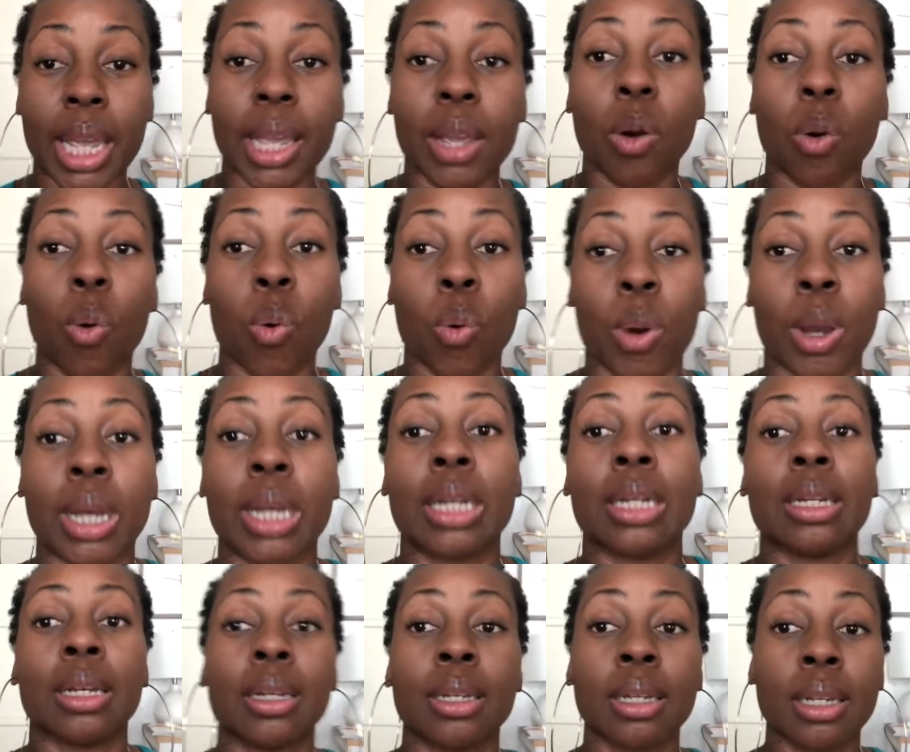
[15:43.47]

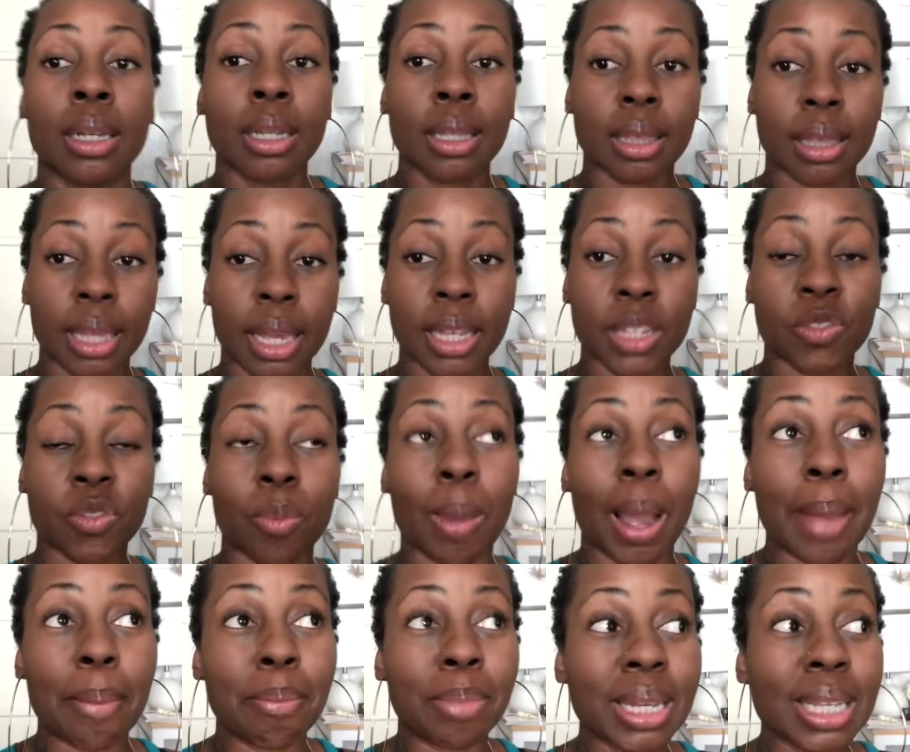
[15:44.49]
on things for
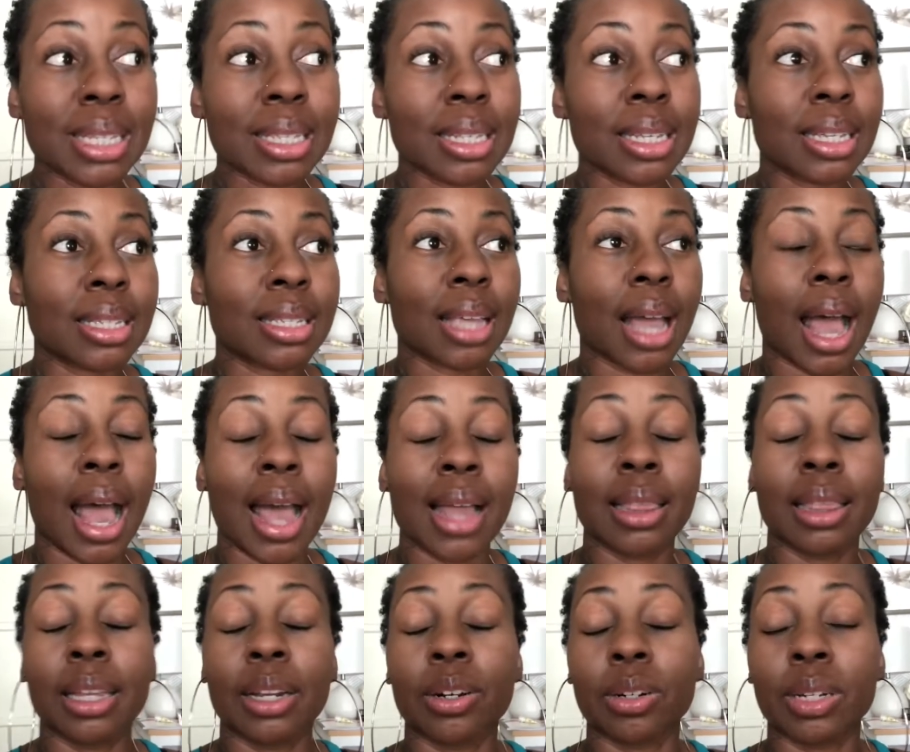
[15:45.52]
my business. I
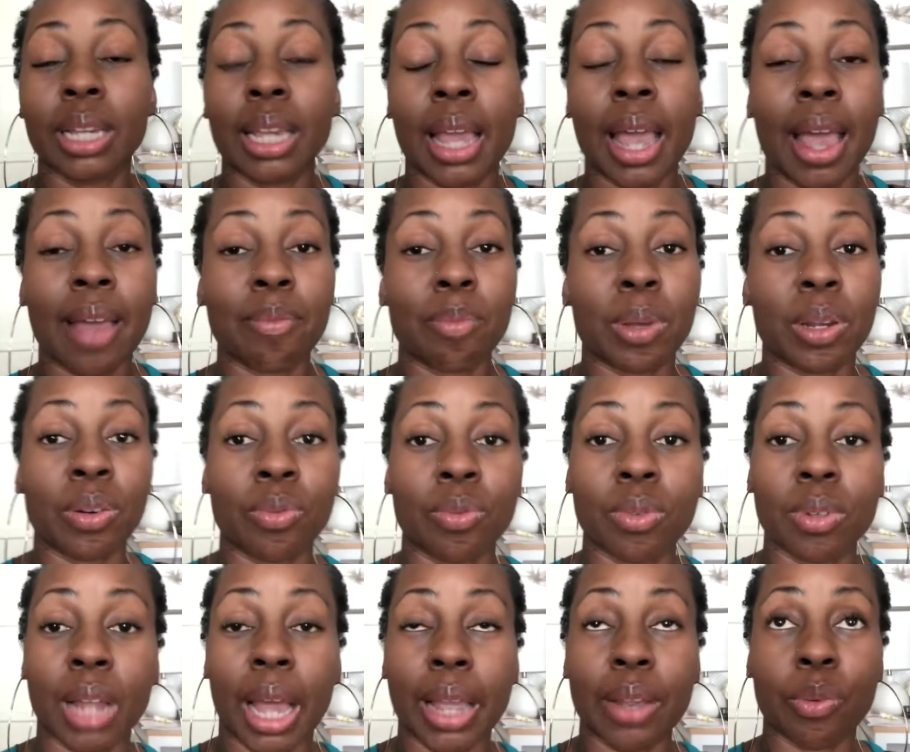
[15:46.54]
literally have been
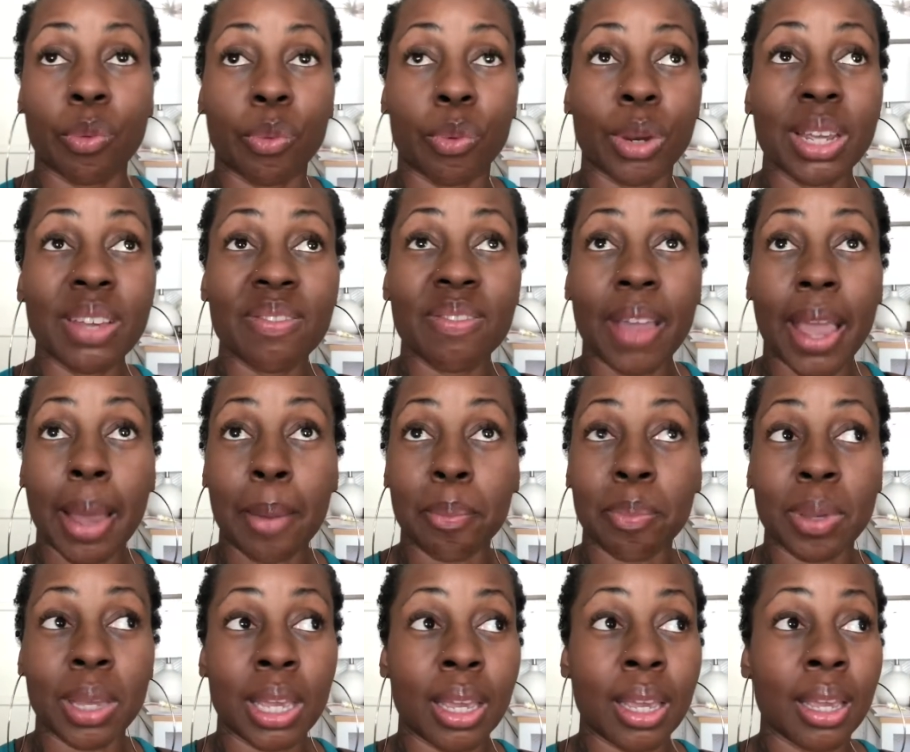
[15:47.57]
like
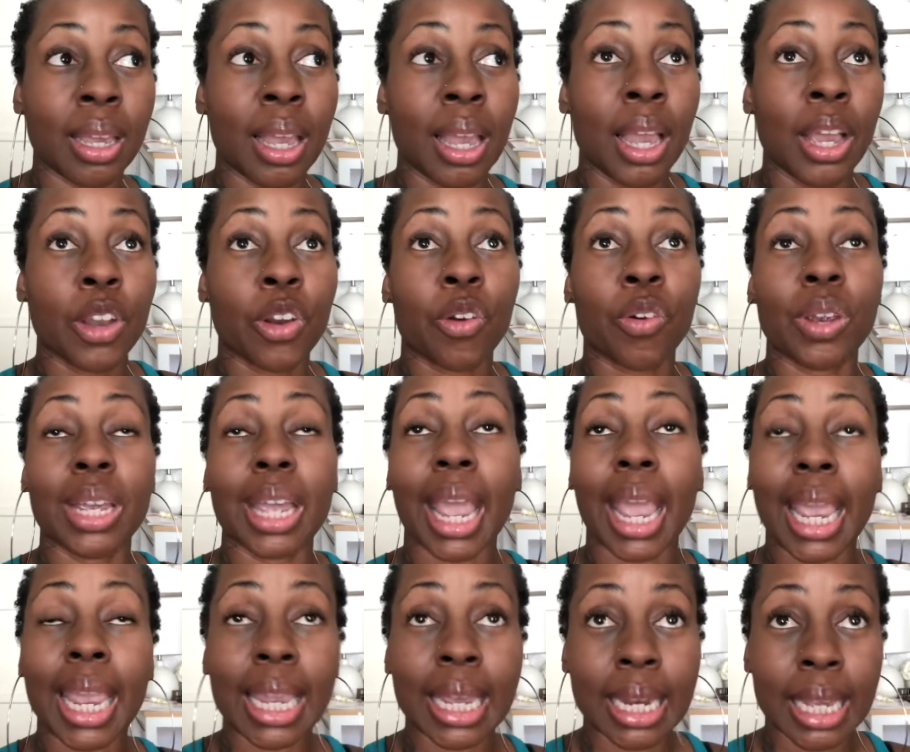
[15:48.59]
revamping,
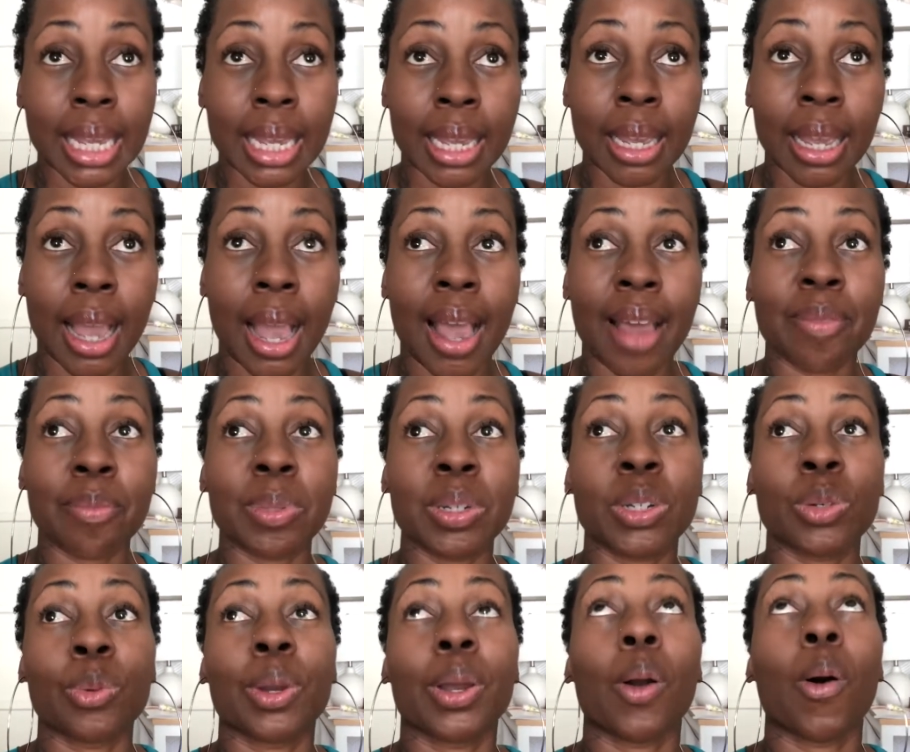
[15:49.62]
creating. I've been
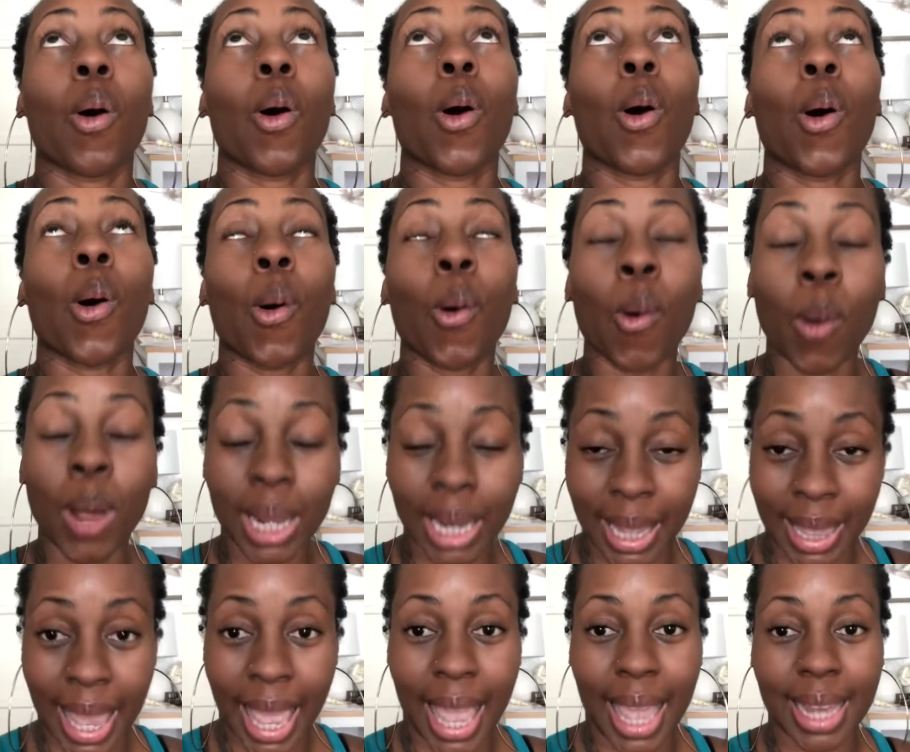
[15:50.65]
doing all
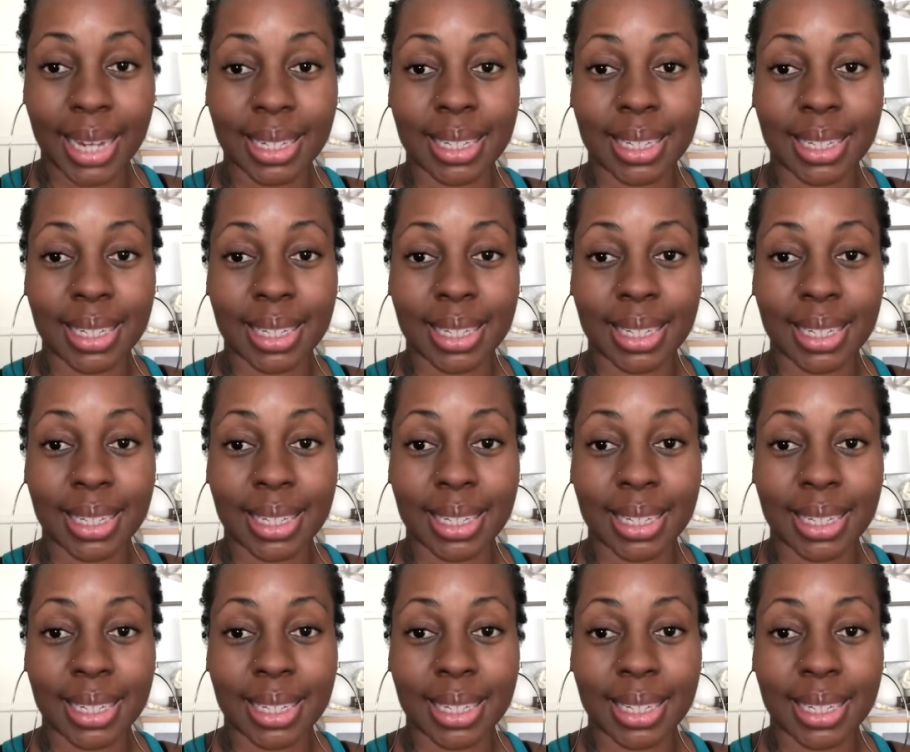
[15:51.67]
of that.